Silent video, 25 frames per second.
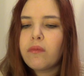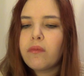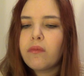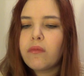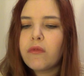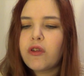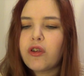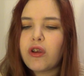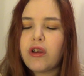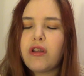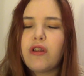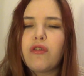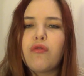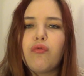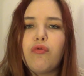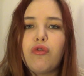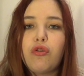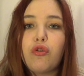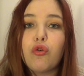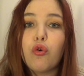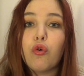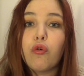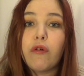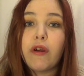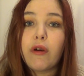So it does
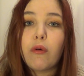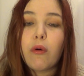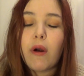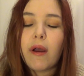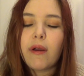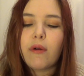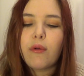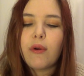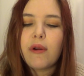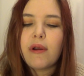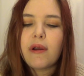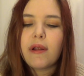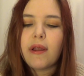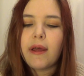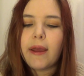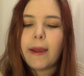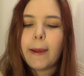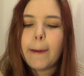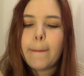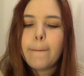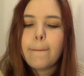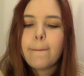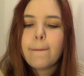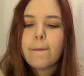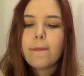restore it quite quickly.